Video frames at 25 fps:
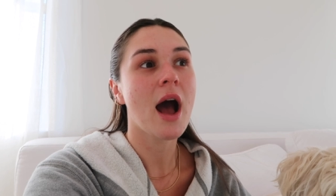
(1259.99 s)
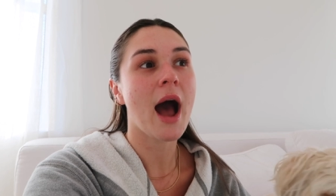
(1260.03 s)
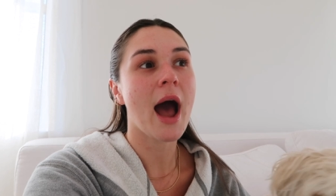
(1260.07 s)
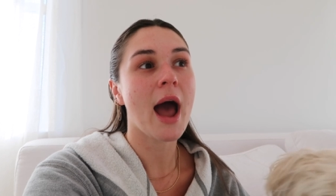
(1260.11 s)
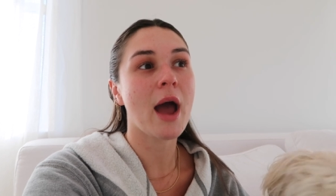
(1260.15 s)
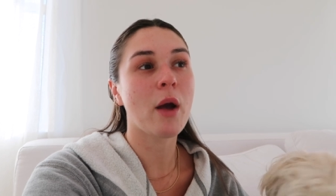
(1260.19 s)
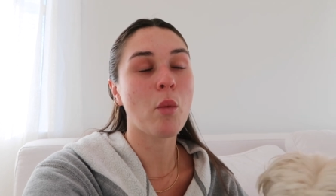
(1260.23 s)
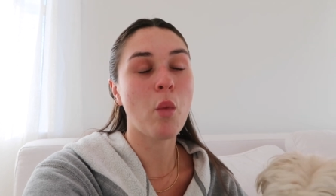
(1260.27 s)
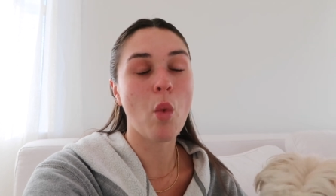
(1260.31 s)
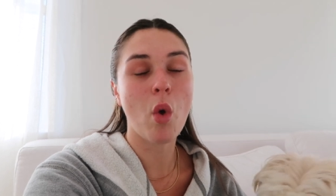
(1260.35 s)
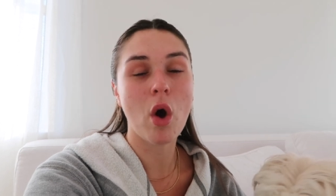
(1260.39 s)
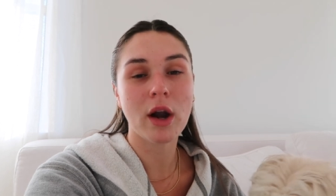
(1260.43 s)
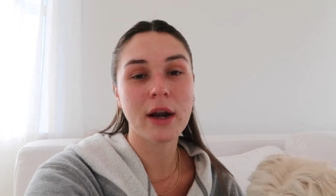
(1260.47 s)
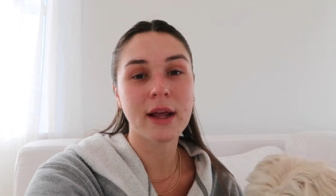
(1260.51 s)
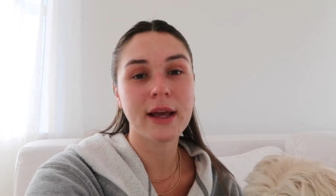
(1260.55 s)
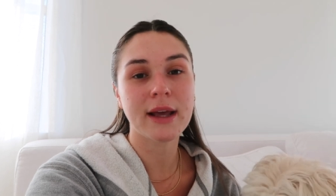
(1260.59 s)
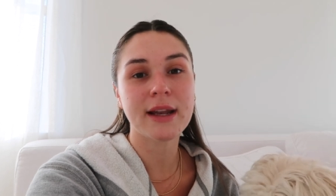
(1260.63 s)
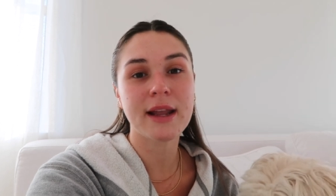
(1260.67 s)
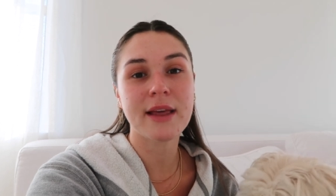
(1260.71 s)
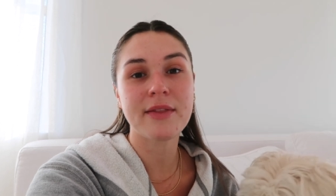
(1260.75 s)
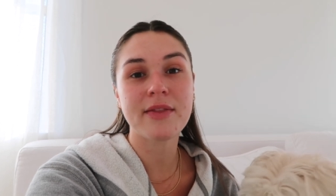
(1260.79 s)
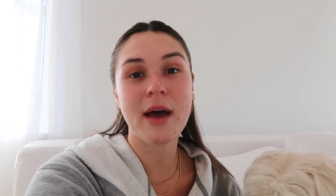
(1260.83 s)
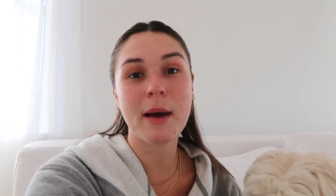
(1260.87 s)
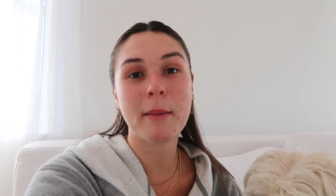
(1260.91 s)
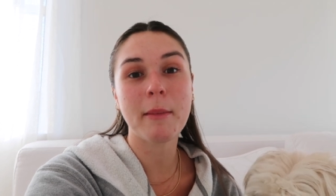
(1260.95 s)
I
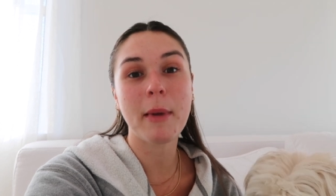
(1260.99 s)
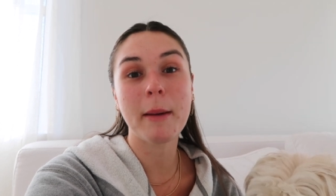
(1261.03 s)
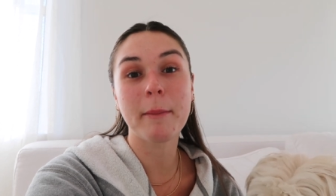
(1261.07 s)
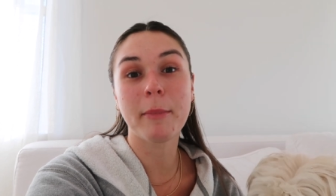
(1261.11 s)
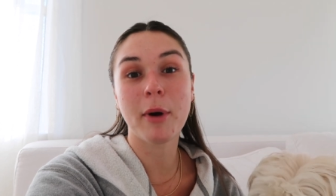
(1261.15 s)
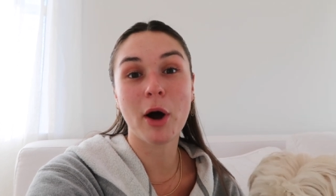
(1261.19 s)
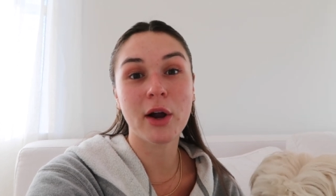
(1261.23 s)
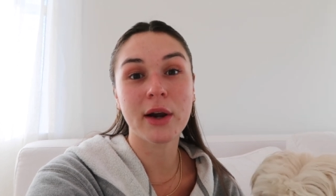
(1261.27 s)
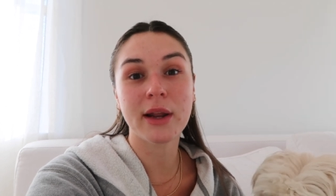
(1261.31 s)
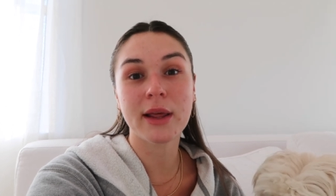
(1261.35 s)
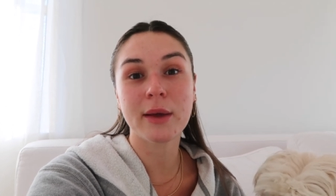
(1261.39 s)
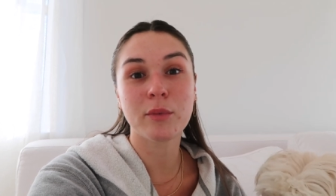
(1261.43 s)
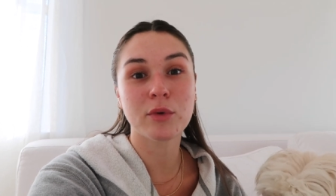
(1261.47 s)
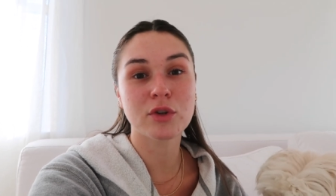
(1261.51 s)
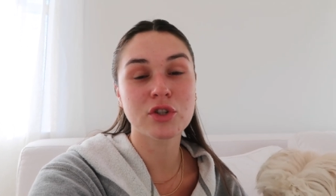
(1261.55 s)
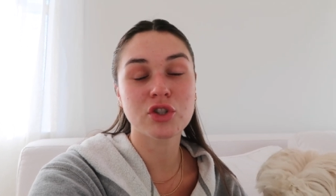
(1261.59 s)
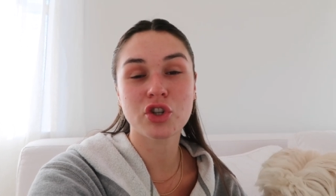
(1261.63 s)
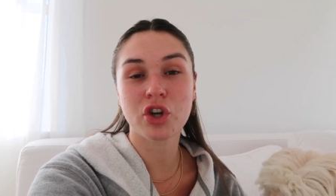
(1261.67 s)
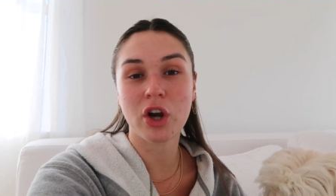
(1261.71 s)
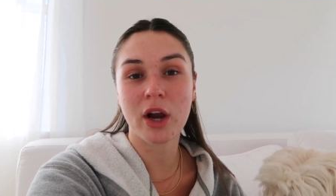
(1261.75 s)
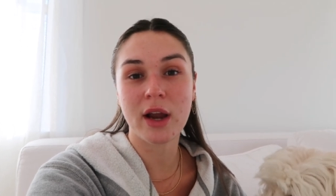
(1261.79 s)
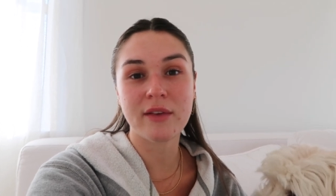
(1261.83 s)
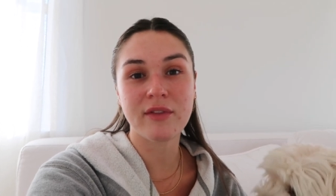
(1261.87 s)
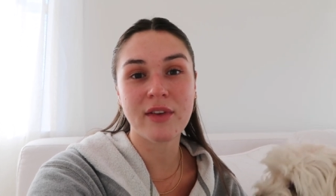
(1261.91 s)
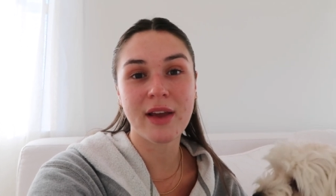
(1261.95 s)
wanted and that my body was
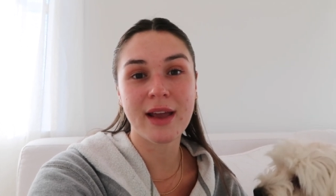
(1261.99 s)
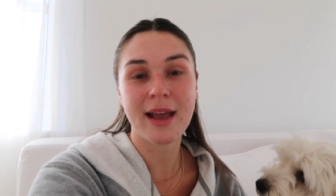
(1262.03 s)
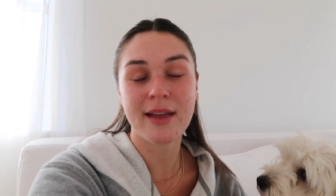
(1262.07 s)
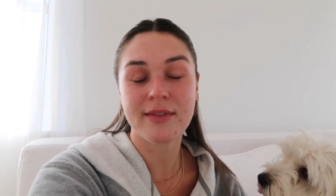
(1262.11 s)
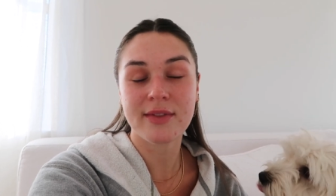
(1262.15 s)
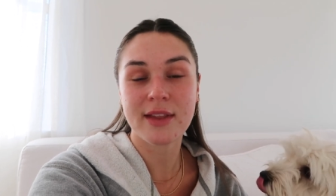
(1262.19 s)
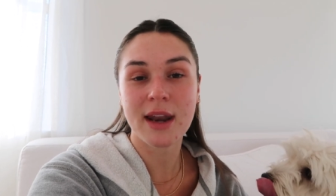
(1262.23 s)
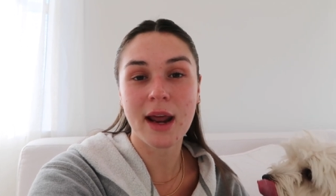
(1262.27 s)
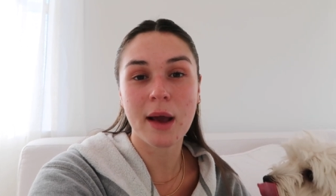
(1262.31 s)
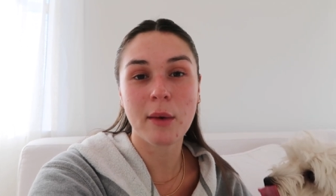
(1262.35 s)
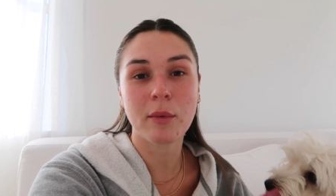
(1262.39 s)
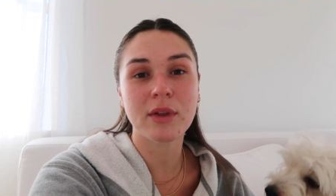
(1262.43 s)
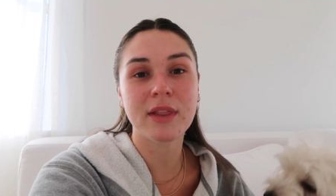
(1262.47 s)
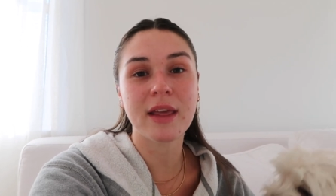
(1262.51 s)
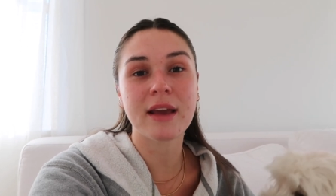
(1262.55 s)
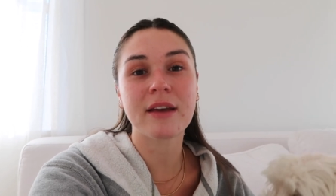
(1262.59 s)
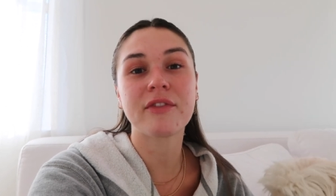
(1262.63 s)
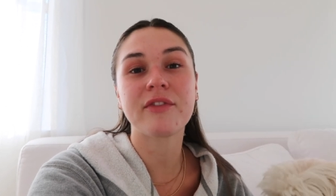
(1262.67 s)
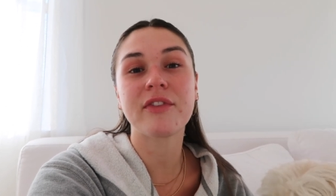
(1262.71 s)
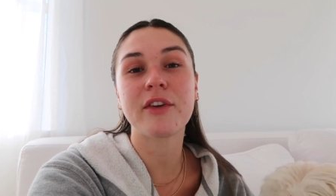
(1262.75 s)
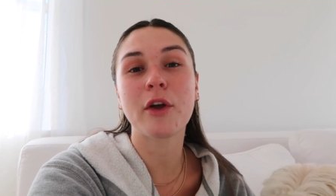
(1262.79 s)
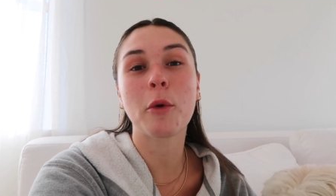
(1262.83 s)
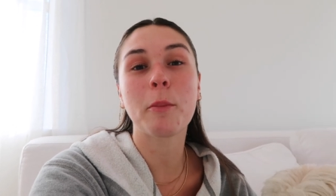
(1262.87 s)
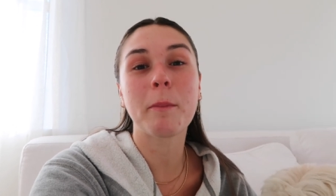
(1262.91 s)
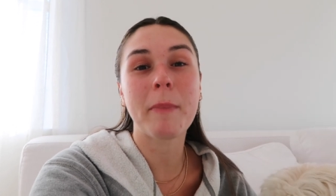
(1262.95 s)
craving, and then I would like
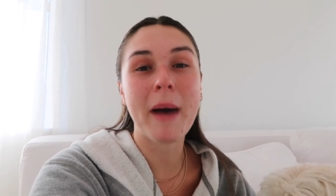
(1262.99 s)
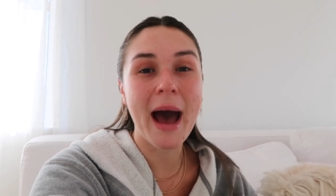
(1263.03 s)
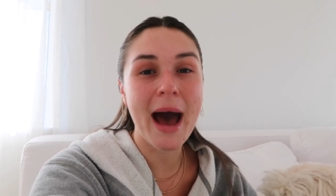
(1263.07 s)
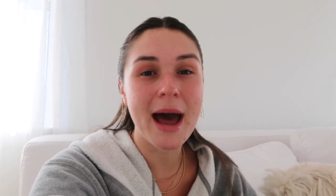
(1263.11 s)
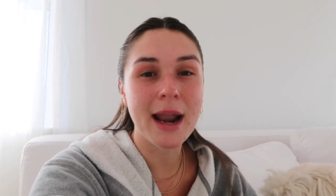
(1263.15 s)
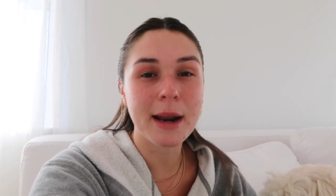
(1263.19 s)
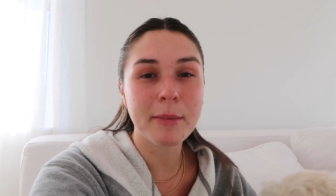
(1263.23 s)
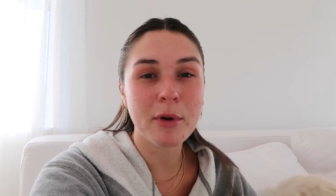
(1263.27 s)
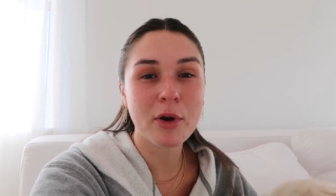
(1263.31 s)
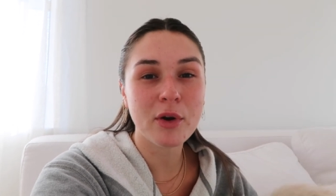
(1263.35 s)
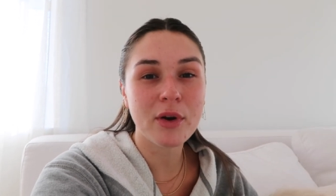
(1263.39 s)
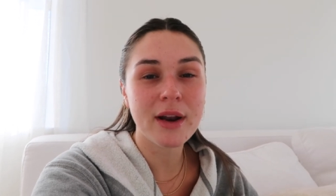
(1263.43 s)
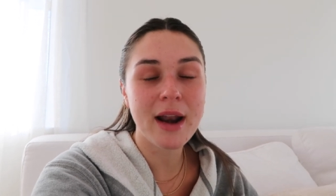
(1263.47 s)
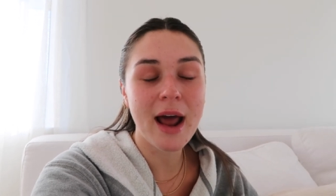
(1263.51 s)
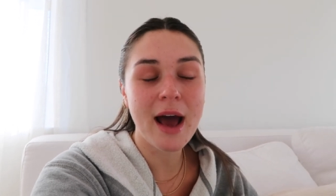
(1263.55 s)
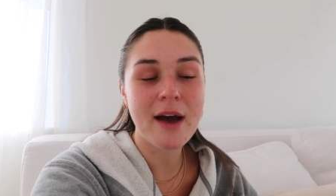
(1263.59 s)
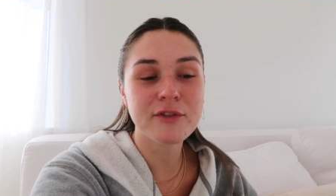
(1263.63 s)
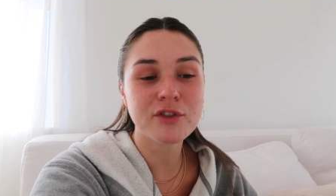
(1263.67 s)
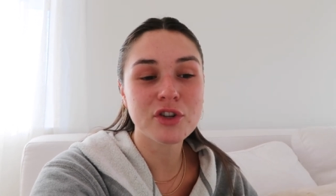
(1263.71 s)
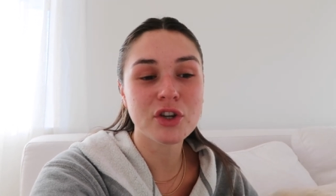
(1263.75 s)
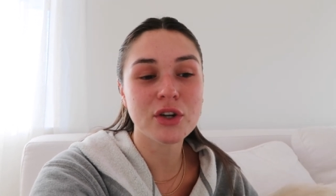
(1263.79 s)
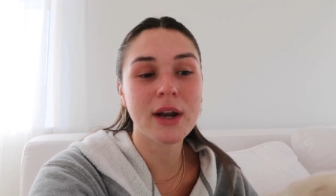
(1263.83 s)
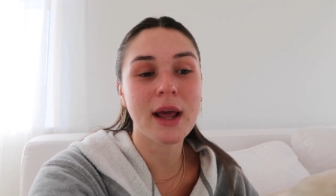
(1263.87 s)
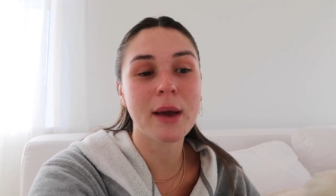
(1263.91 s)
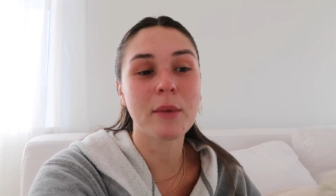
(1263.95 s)
feel bad about it
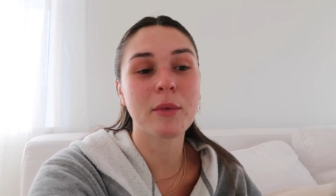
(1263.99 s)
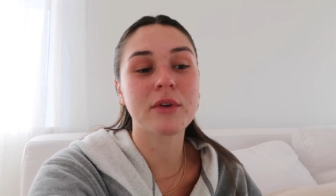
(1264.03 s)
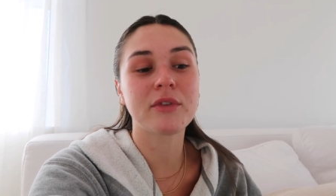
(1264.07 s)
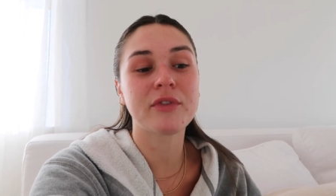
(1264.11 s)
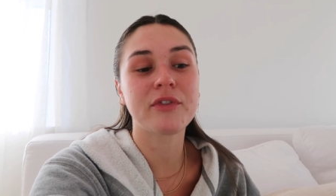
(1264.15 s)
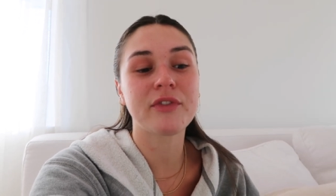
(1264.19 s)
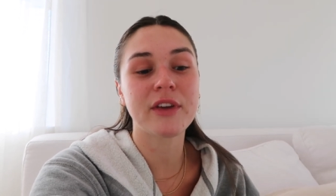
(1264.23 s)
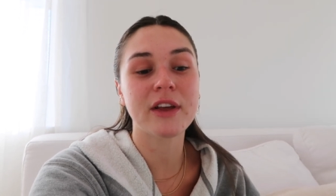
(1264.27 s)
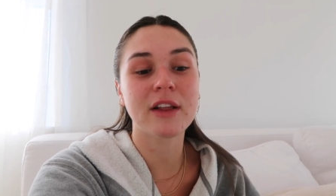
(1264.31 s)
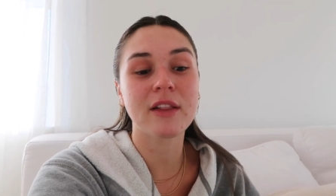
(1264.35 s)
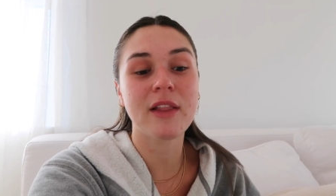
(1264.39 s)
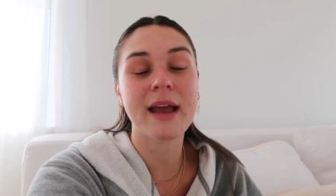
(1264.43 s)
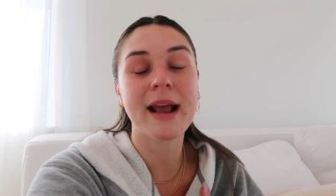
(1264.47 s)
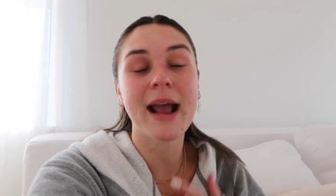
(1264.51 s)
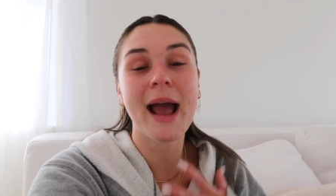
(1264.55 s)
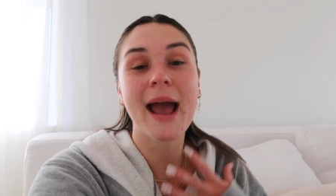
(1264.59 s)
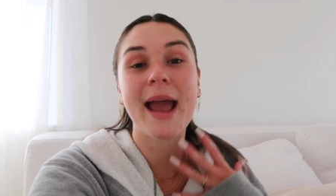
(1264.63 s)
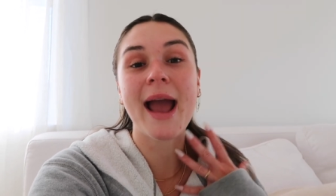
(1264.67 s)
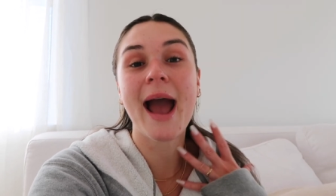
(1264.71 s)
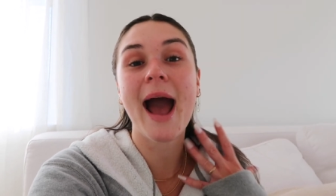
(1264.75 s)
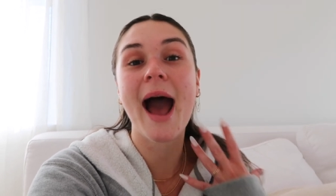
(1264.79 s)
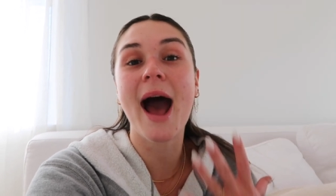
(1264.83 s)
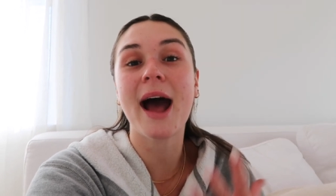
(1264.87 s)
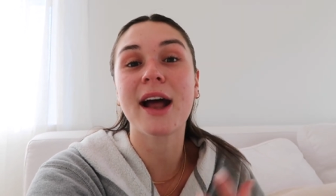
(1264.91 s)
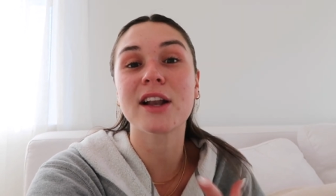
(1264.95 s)
after, and I would feel like I
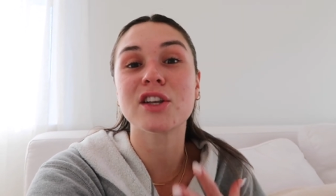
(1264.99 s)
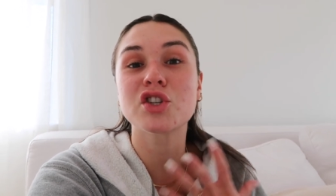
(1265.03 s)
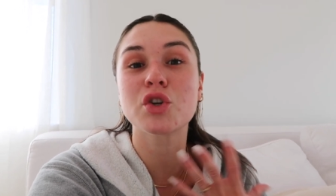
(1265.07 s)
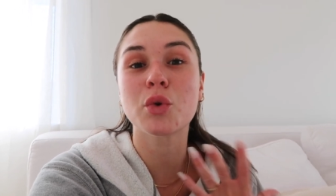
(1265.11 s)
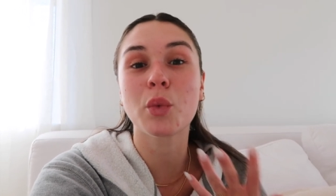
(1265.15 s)
had